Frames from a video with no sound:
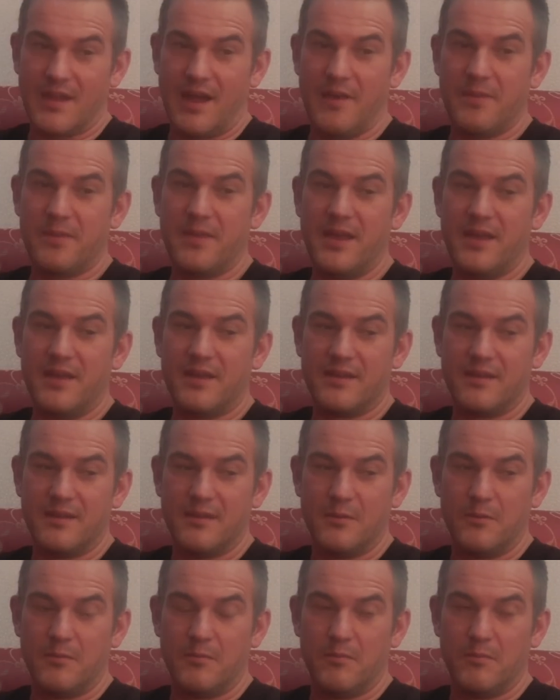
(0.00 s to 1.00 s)
I think
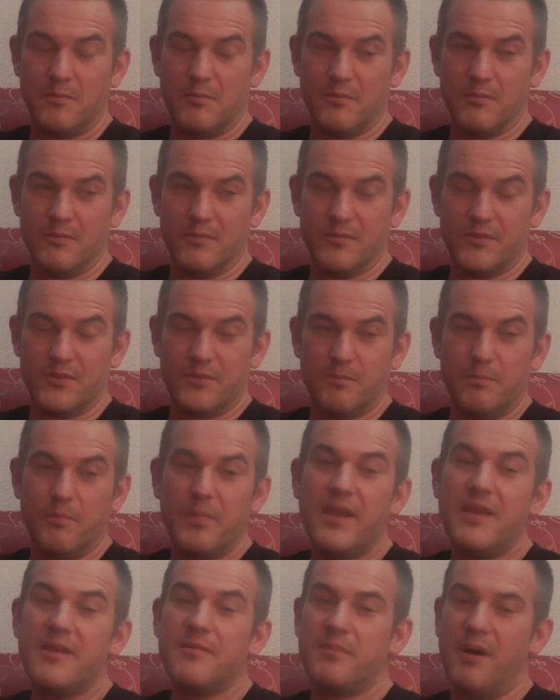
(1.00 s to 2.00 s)

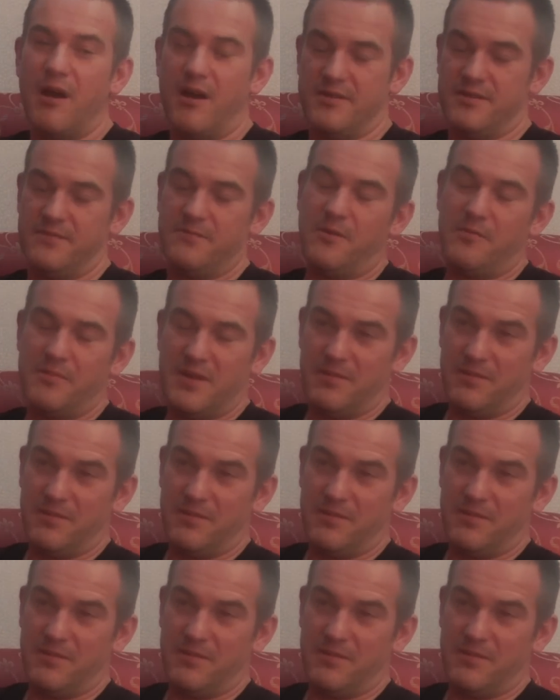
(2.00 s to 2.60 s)
being part of what